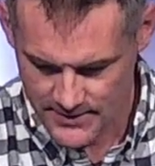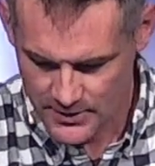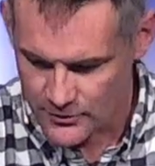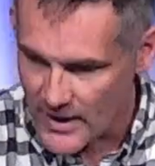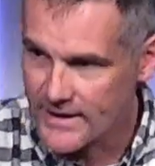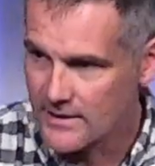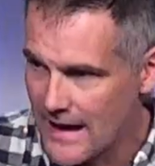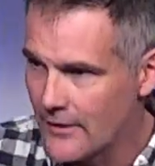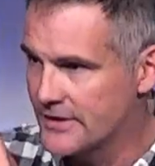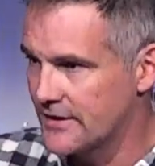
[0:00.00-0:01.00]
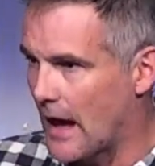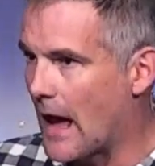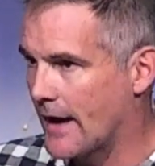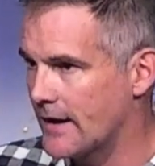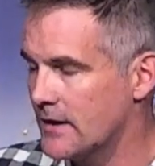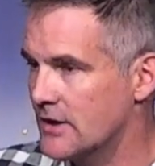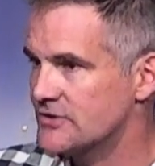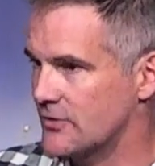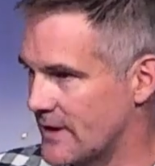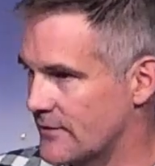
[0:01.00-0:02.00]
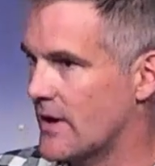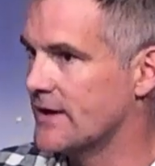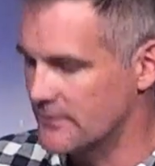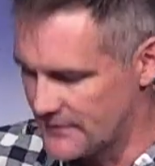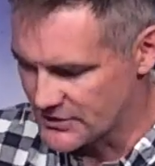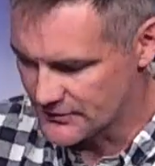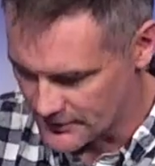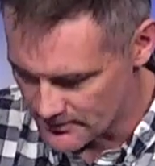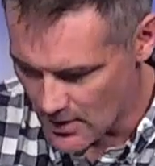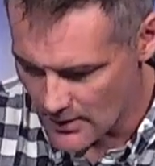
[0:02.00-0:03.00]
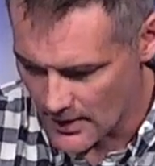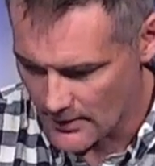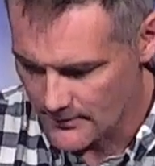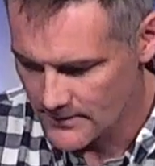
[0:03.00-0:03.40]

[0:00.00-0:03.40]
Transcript: Great clarity today so that we can have great conviction for tomorrow.